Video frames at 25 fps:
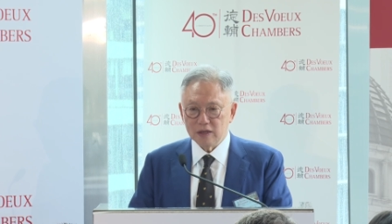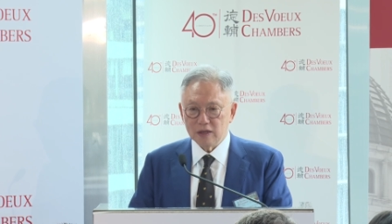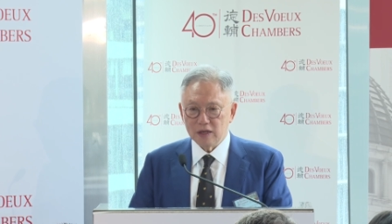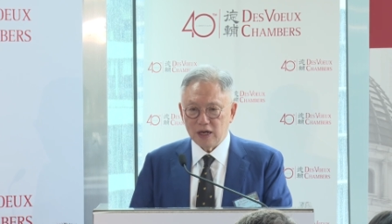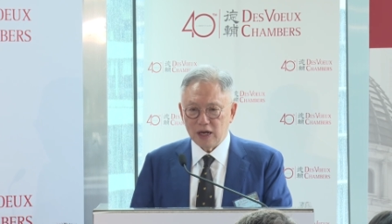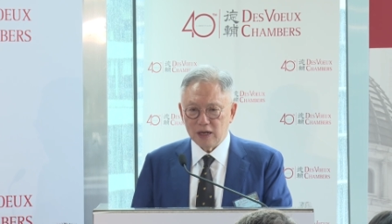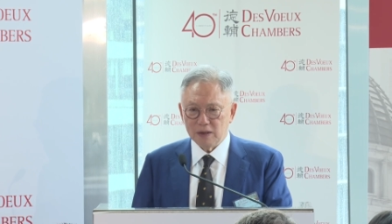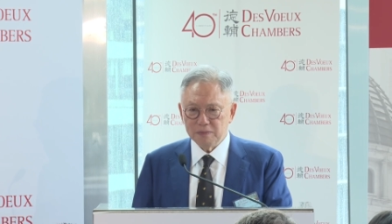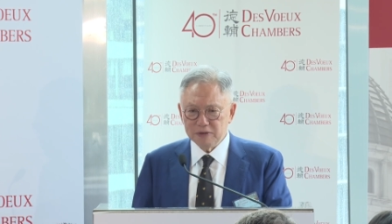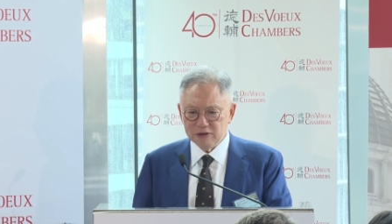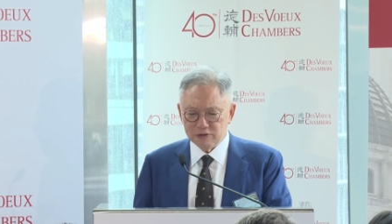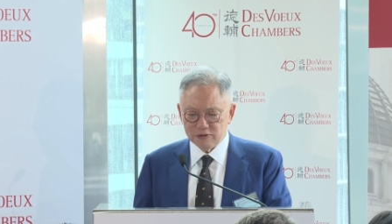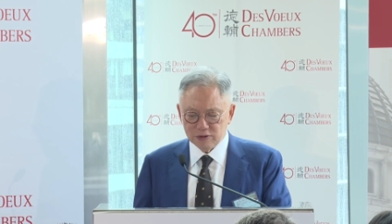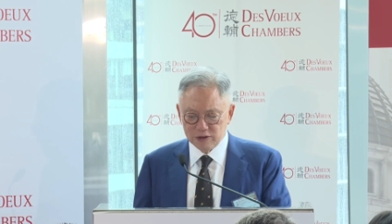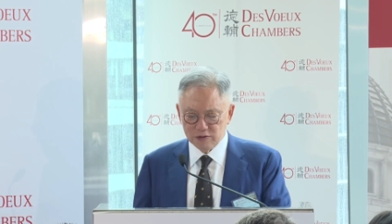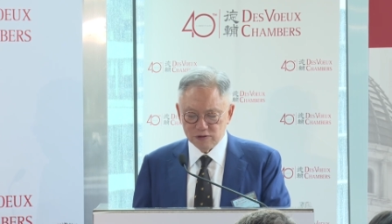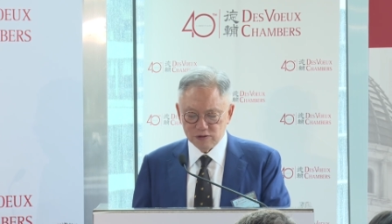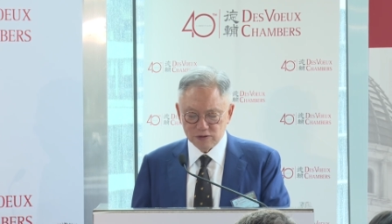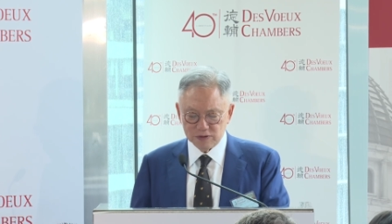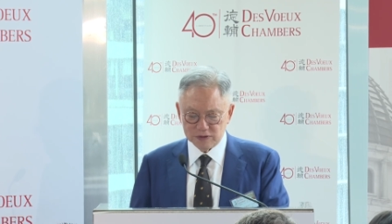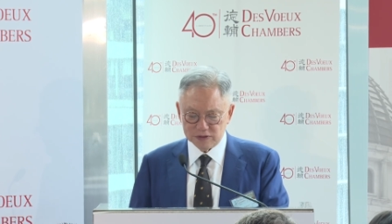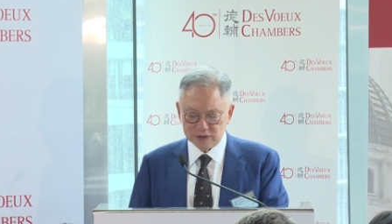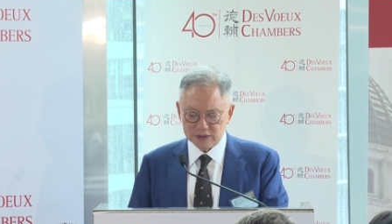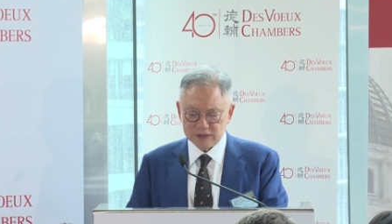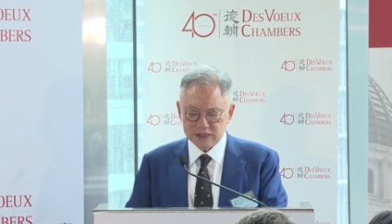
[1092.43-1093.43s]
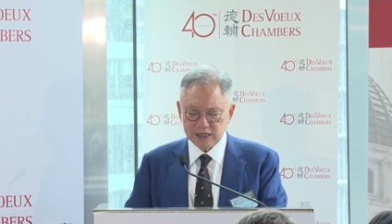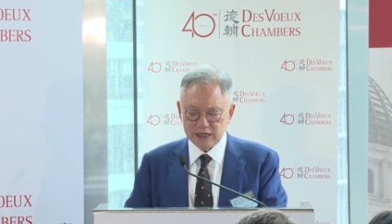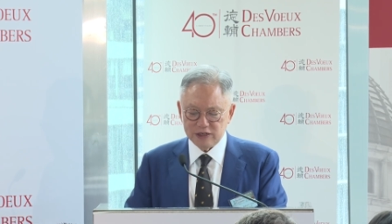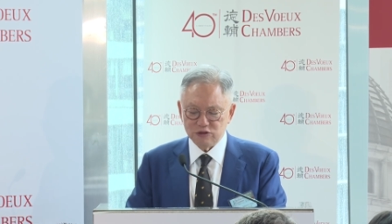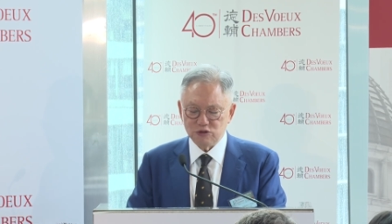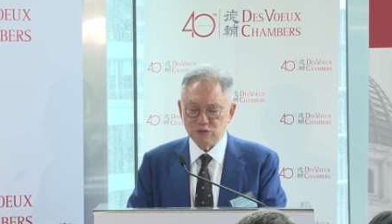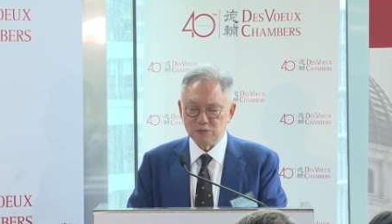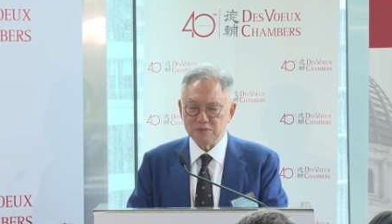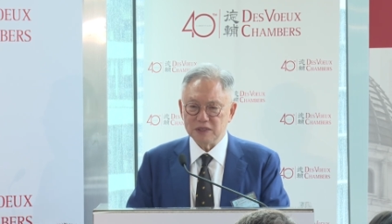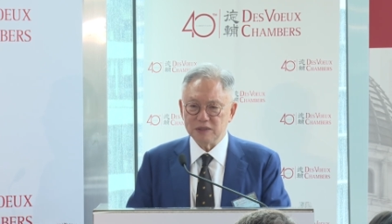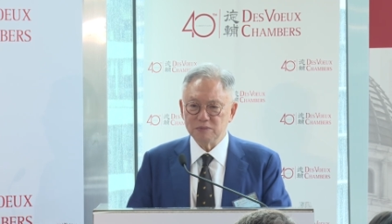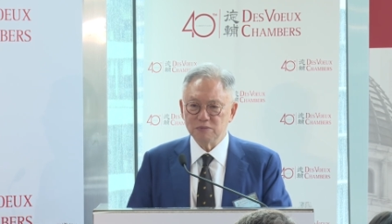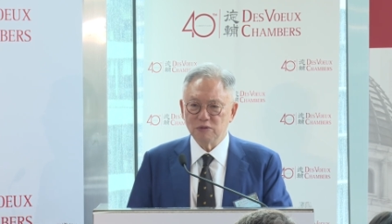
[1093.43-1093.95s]
Arbitrations tend
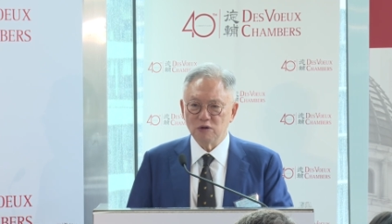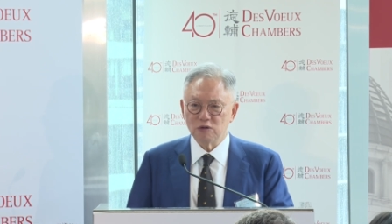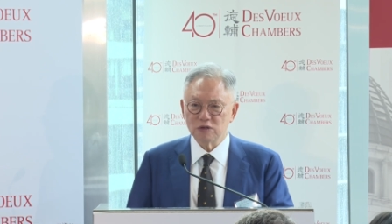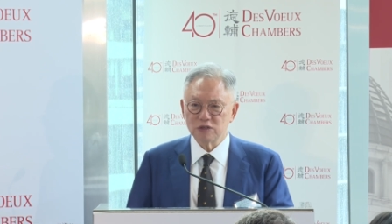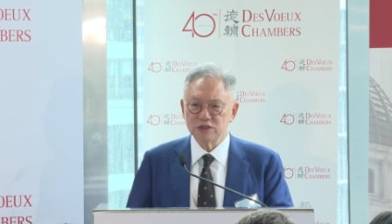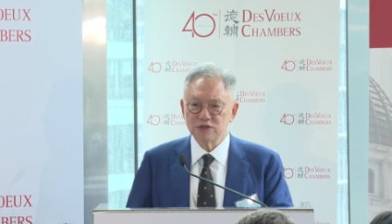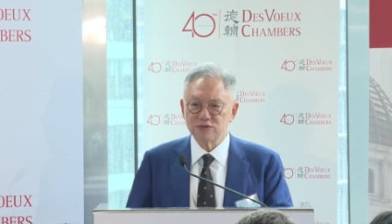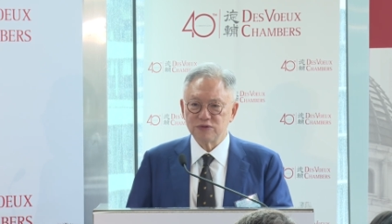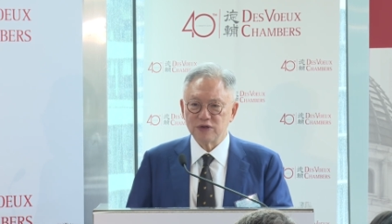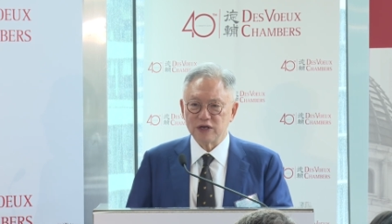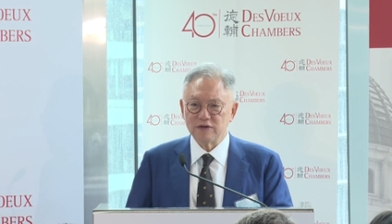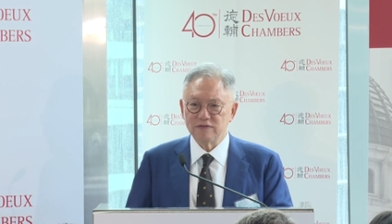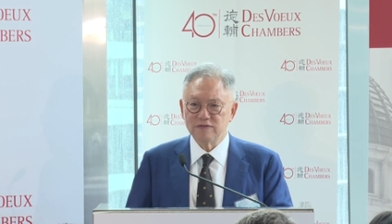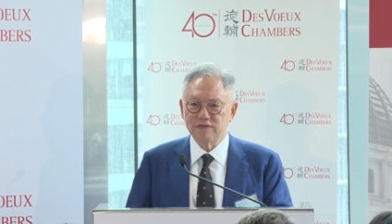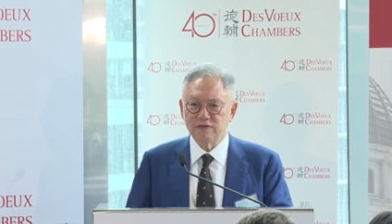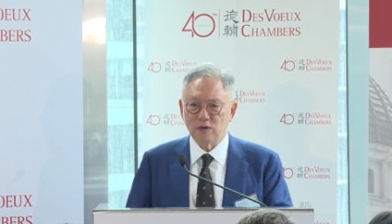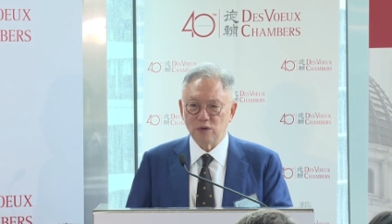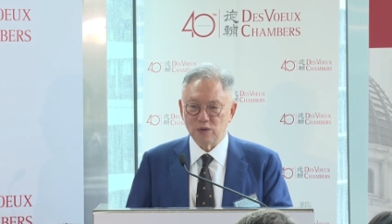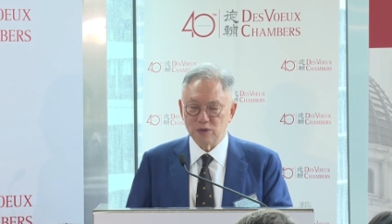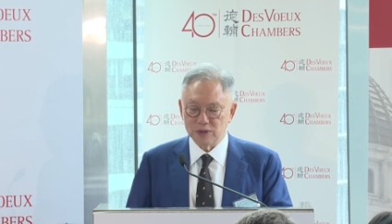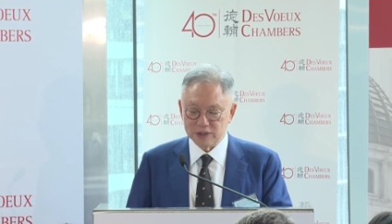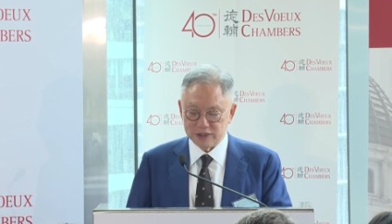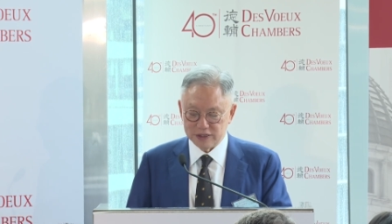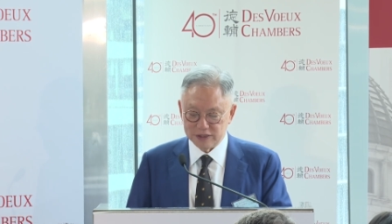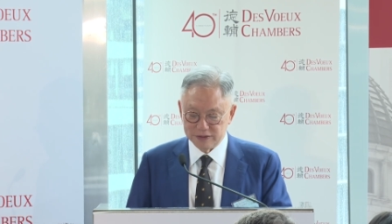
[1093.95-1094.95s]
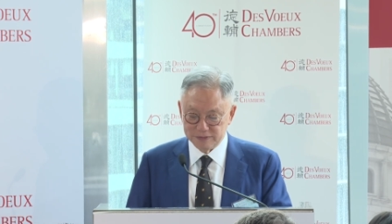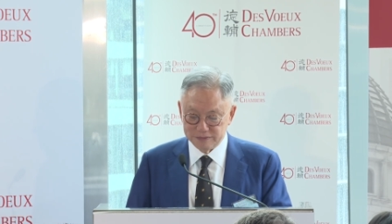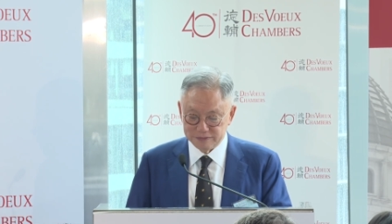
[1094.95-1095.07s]
to be more straightforward.